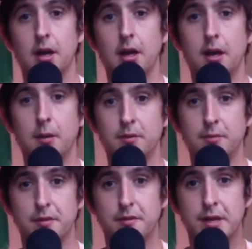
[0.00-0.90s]
With
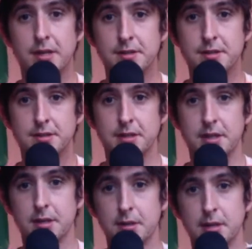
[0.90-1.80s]
my friends
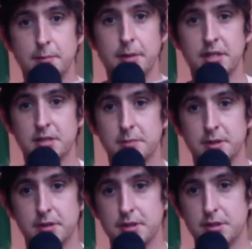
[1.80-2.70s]
in a
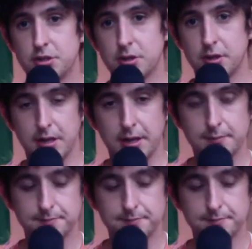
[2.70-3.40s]
basement, chuckling.